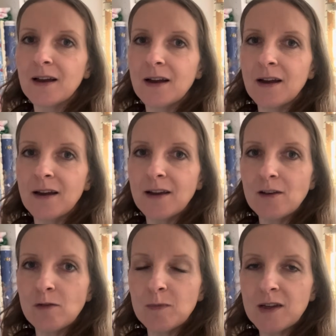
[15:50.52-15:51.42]

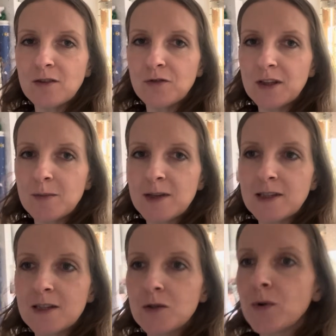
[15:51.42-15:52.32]
I've been really busy
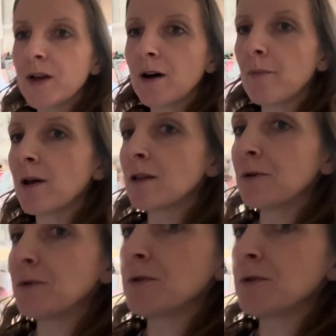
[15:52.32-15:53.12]
sewing up a load